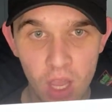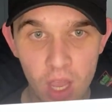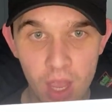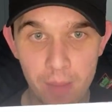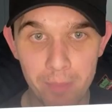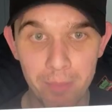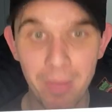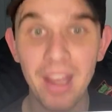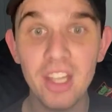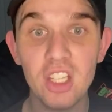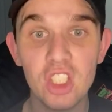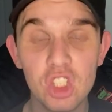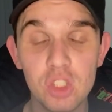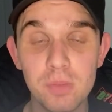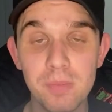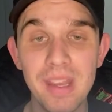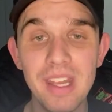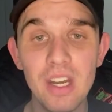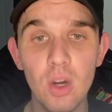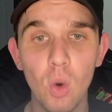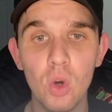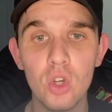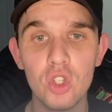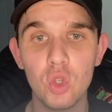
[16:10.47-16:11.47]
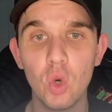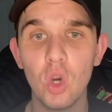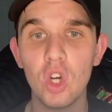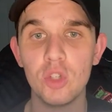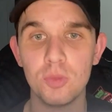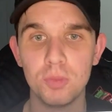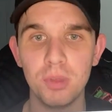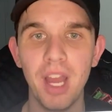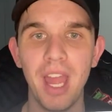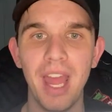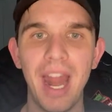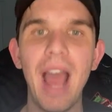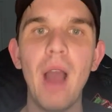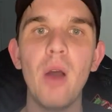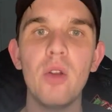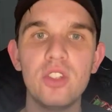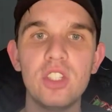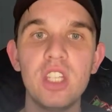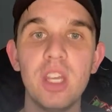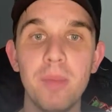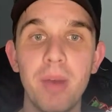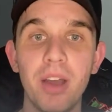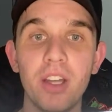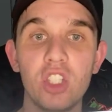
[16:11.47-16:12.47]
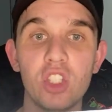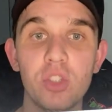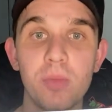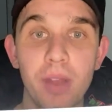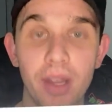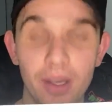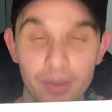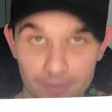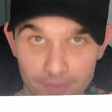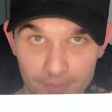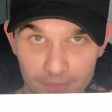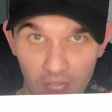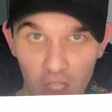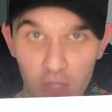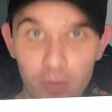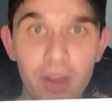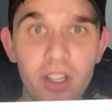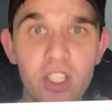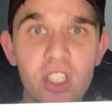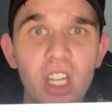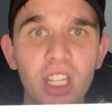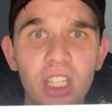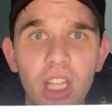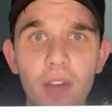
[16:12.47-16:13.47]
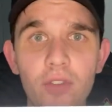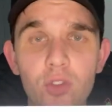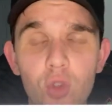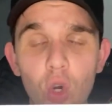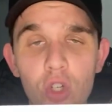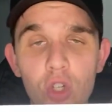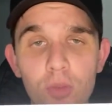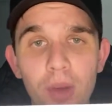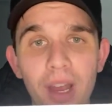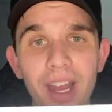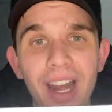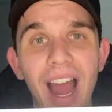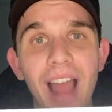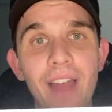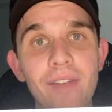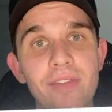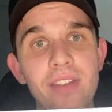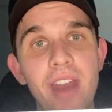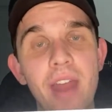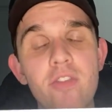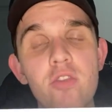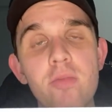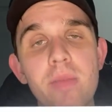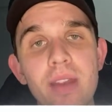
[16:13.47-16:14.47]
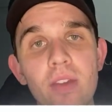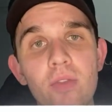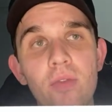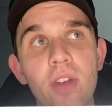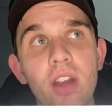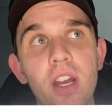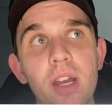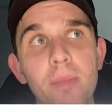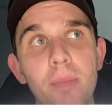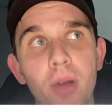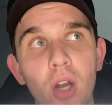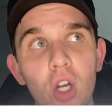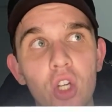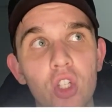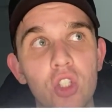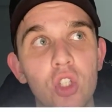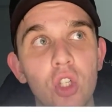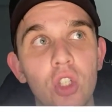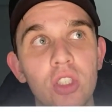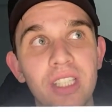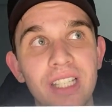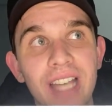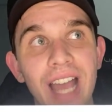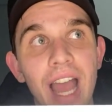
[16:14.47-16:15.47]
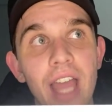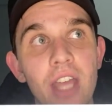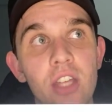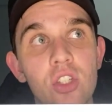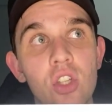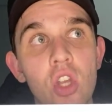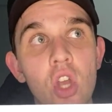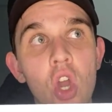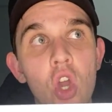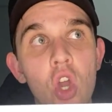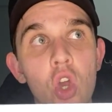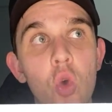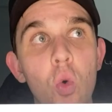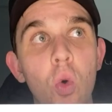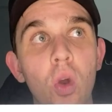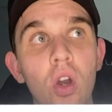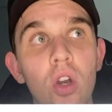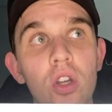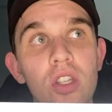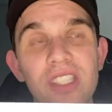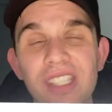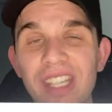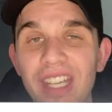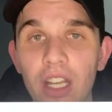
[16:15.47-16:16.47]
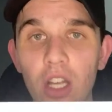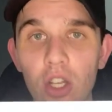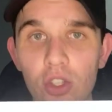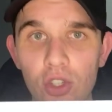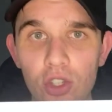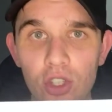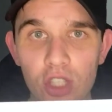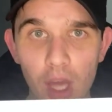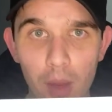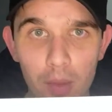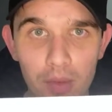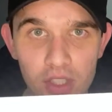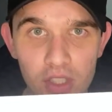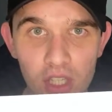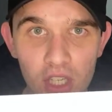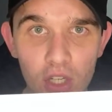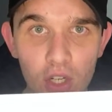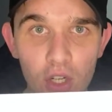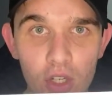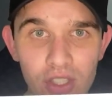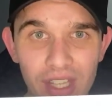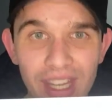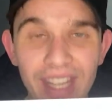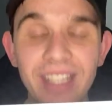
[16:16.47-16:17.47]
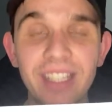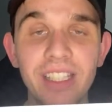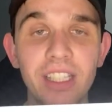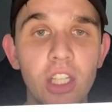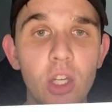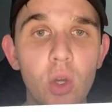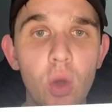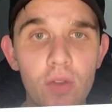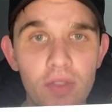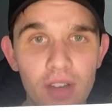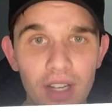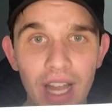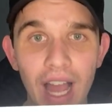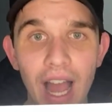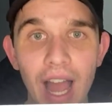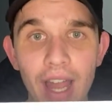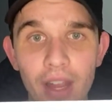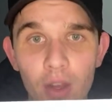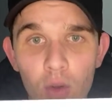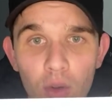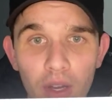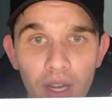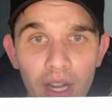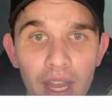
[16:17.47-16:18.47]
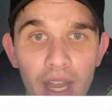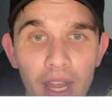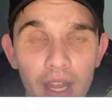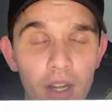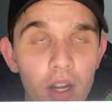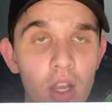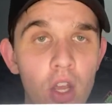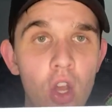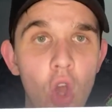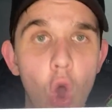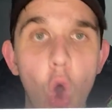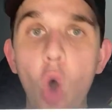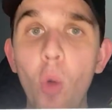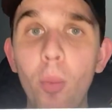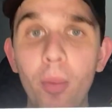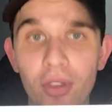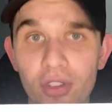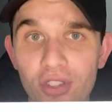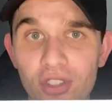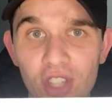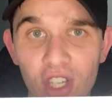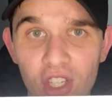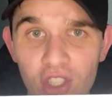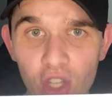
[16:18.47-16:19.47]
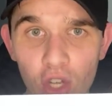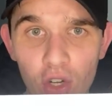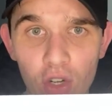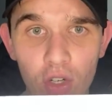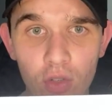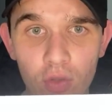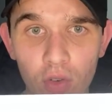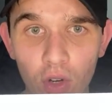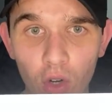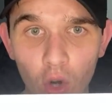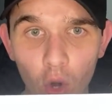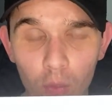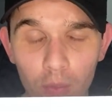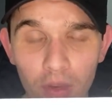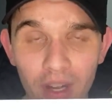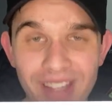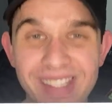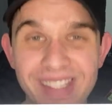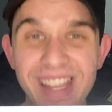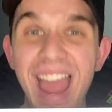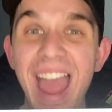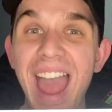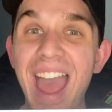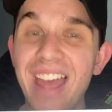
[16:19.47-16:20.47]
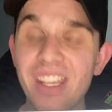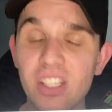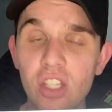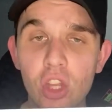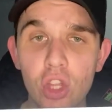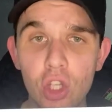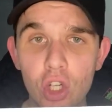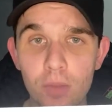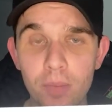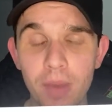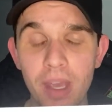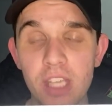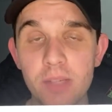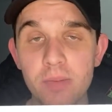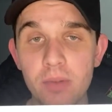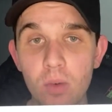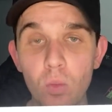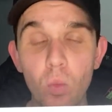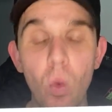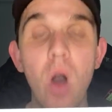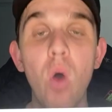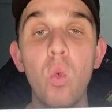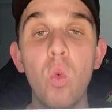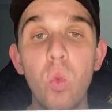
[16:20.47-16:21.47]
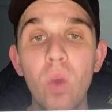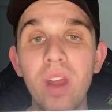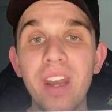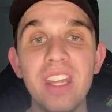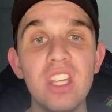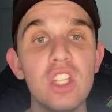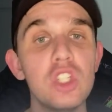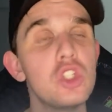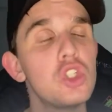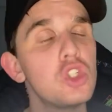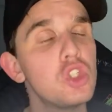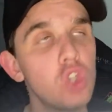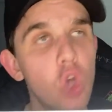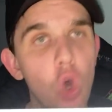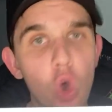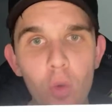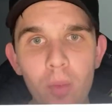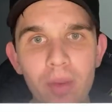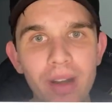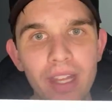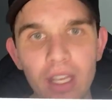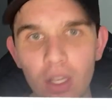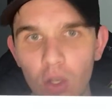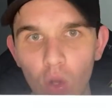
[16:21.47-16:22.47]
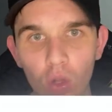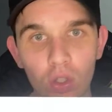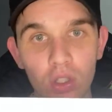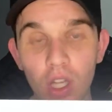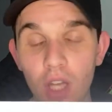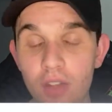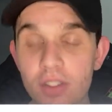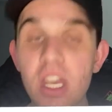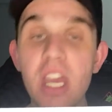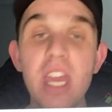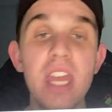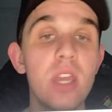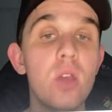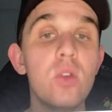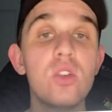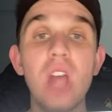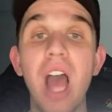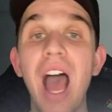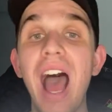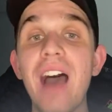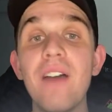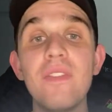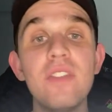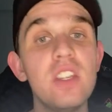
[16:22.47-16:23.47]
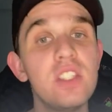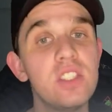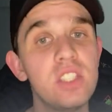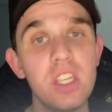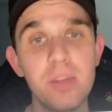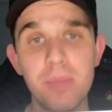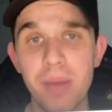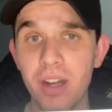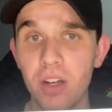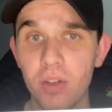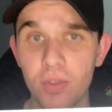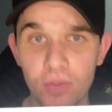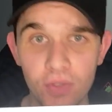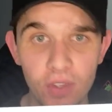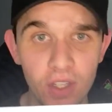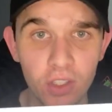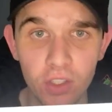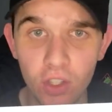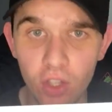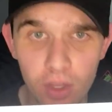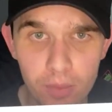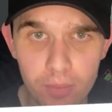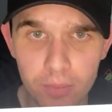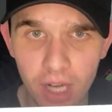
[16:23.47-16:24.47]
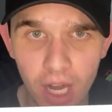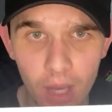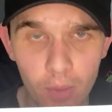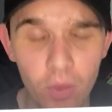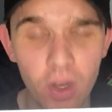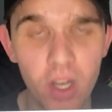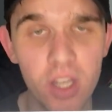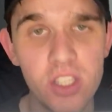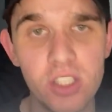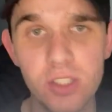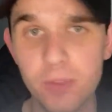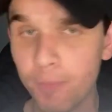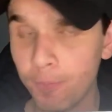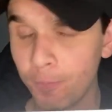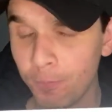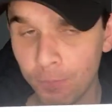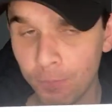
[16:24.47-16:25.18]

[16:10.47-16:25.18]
Mike Schmidt or George Brett? I would say Mike Schmidt. As much as I love George Brett, I've never been very partial to guys who are singles and doubles hitters in lieu of a guy who can hit almost 600 career home runs as a third baseman while winning so many Gold Gloves. He was obviously a better fielder than Brett was.